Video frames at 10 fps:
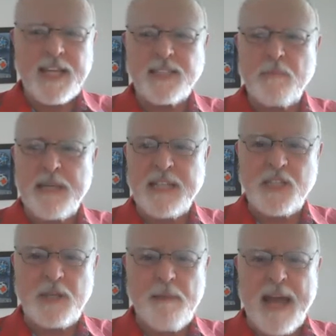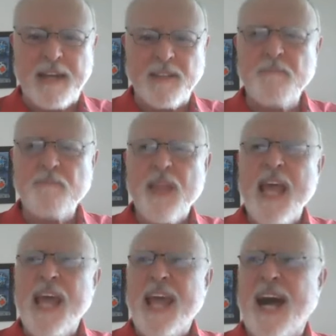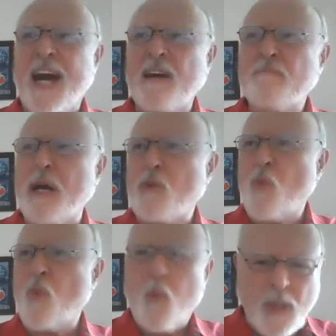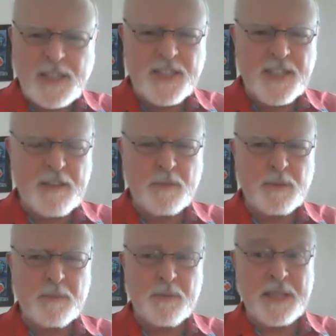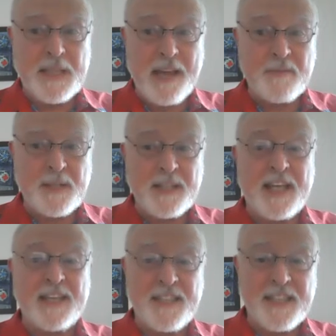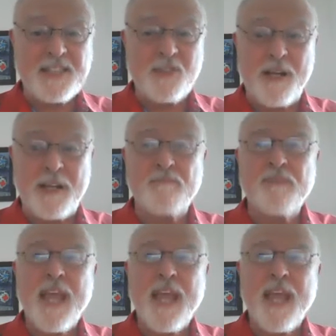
that's a PG pattern. But what's the difference between that one and this one?